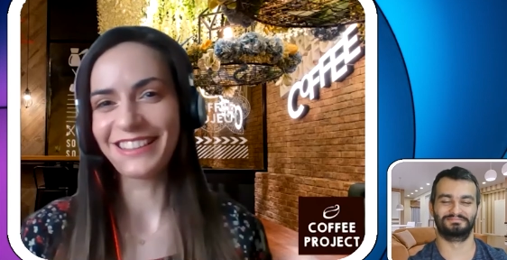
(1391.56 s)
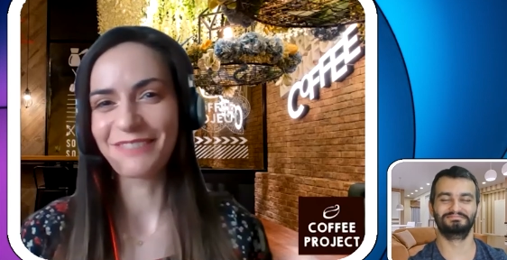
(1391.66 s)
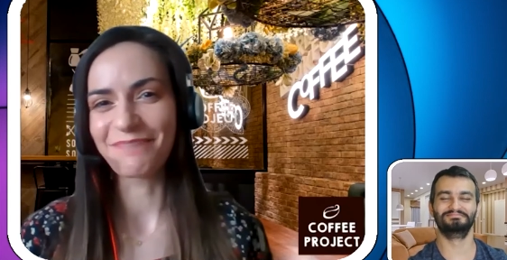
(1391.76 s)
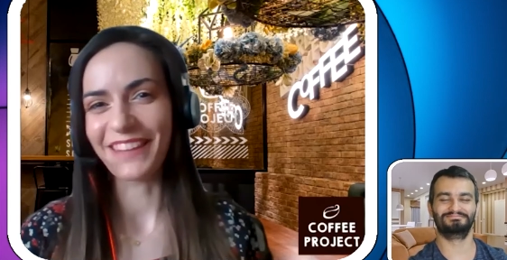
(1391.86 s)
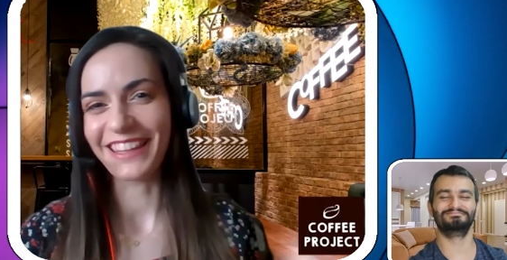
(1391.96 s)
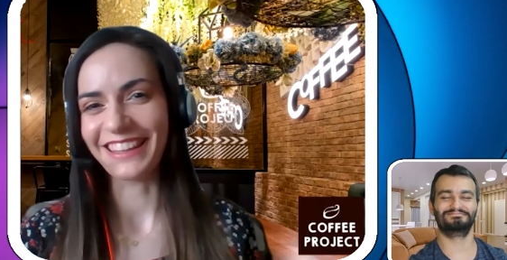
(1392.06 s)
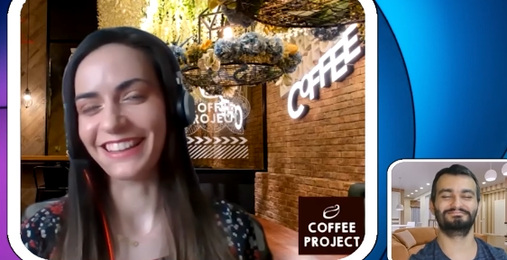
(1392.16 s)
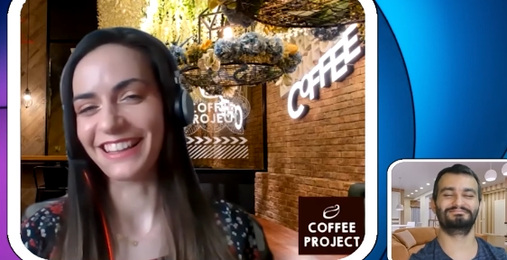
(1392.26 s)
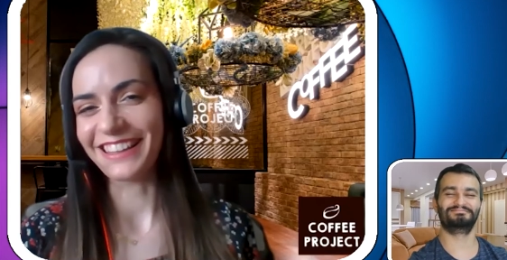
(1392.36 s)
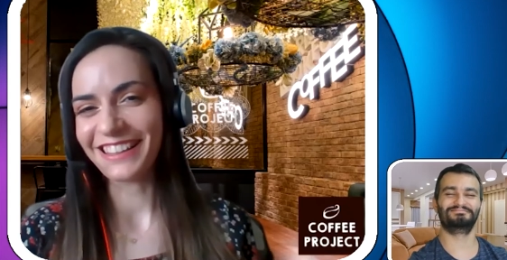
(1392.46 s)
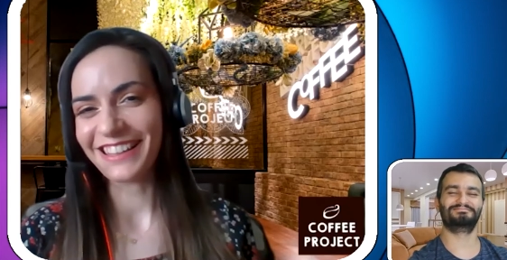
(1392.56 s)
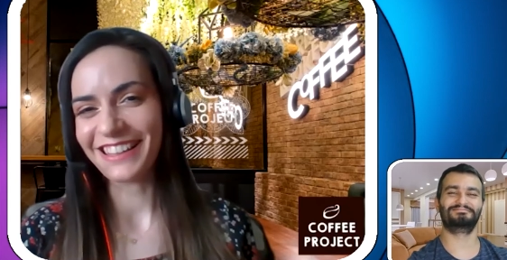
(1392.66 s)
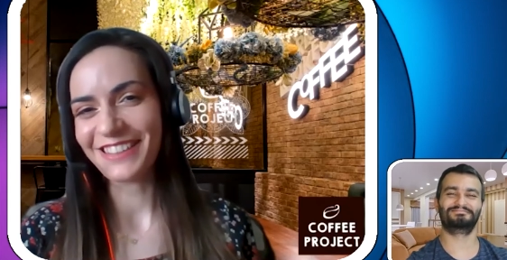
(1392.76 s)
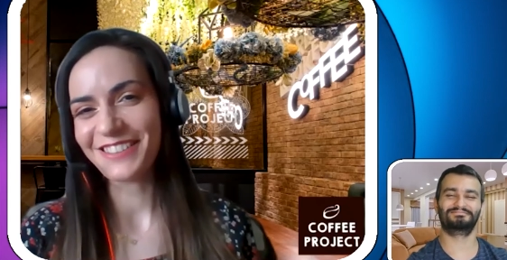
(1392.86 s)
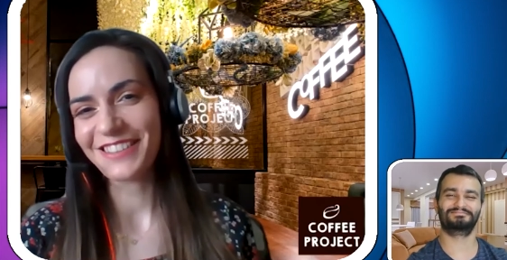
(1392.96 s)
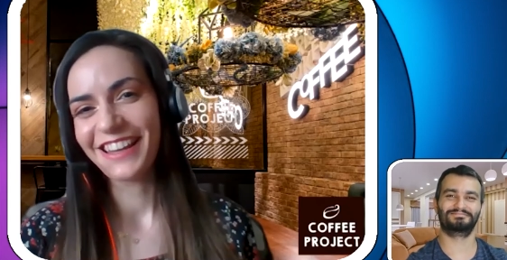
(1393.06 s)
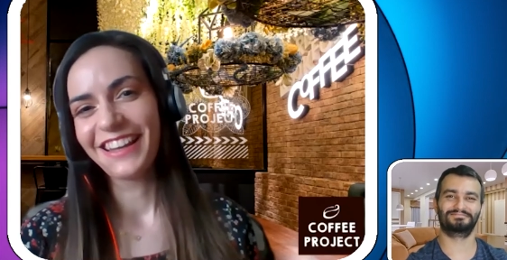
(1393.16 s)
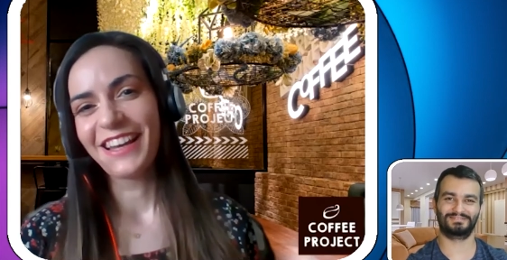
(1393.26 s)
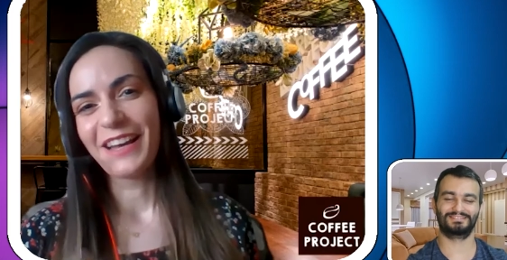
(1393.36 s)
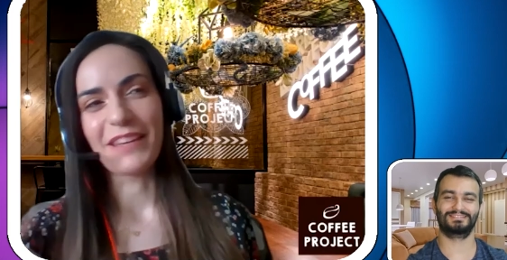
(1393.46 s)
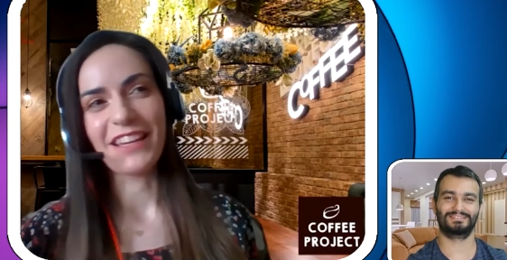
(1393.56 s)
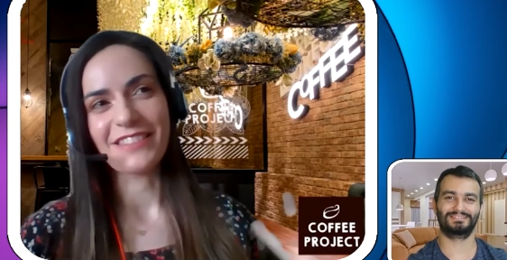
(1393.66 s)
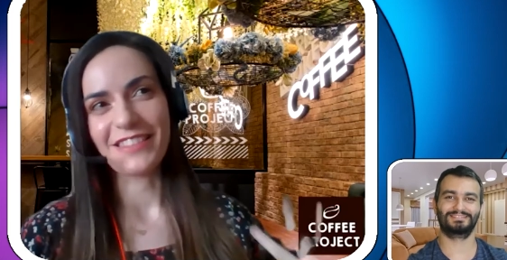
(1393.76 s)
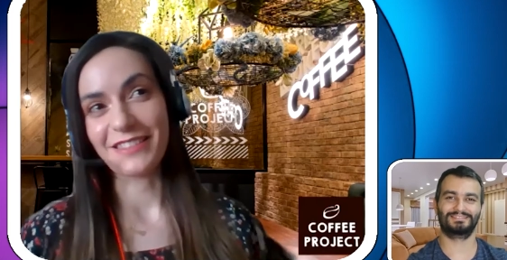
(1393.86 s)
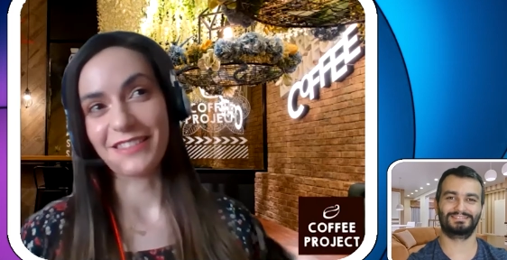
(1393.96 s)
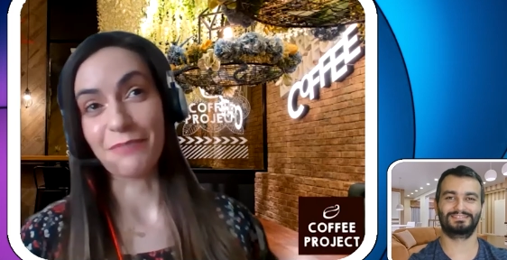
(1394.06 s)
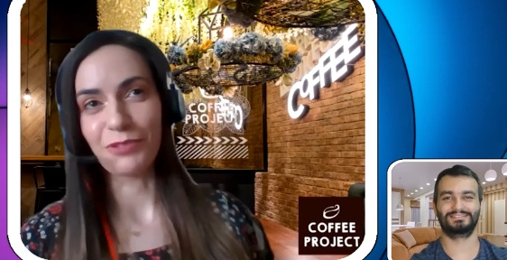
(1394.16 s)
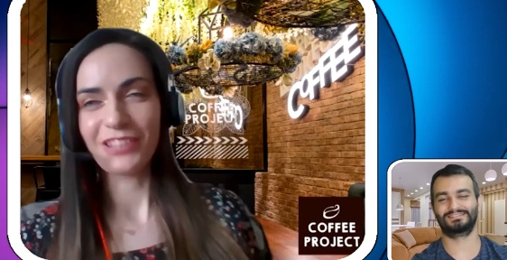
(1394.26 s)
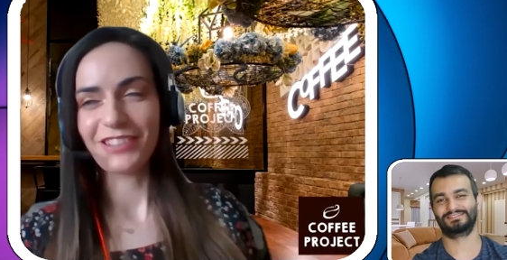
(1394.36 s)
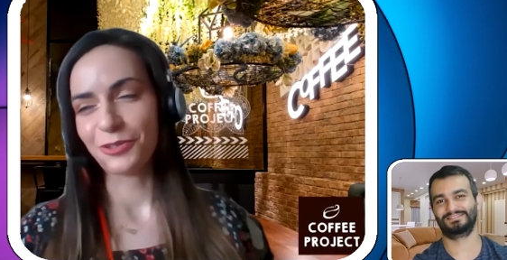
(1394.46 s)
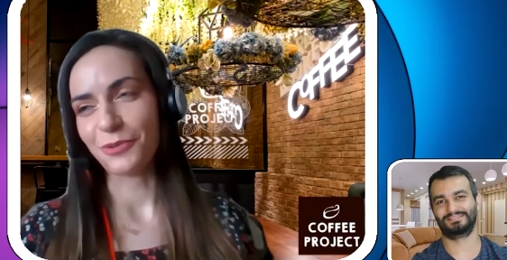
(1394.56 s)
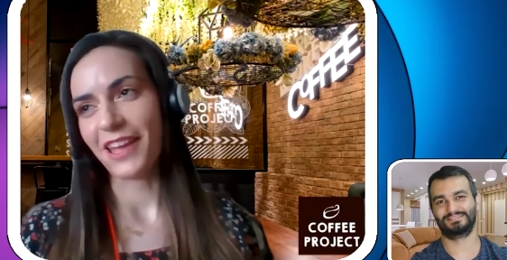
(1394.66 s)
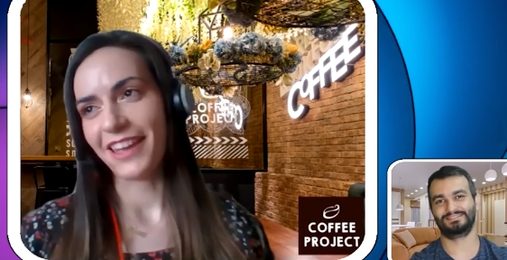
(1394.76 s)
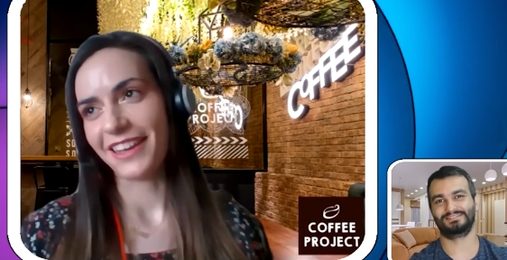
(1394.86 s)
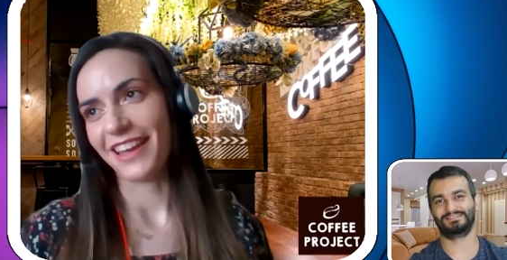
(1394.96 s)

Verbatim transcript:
Speaker 1: speaking English because it's the British way,